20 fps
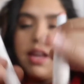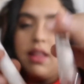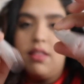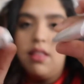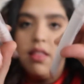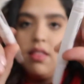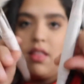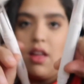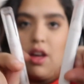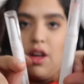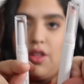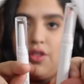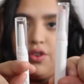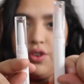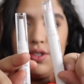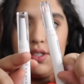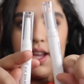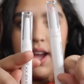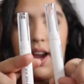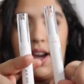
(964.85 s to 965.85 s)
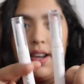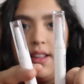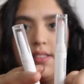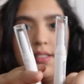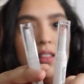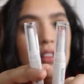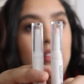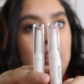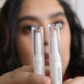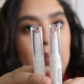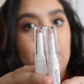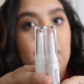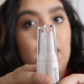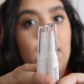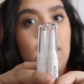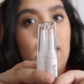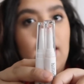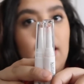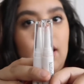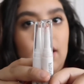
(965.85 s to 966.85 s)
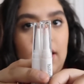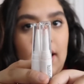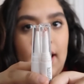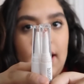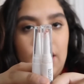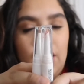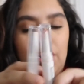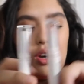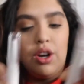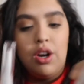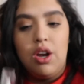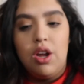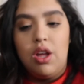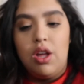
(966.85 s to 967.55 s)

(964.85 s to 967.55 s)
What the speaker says: and then the other side is the lip liner.